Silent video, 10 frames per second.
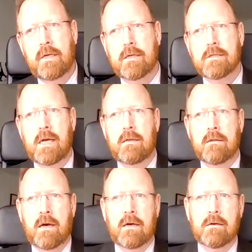to the
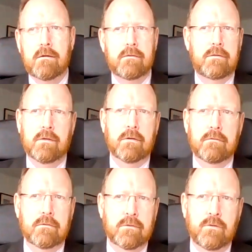extent that
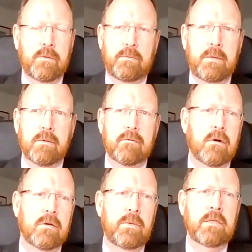a group of people have
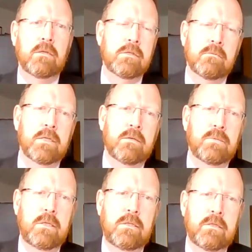gone away and done something
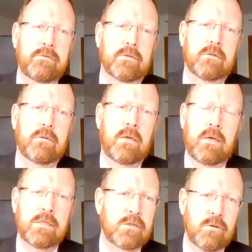completely different.
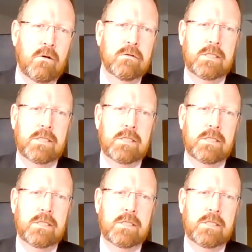It's not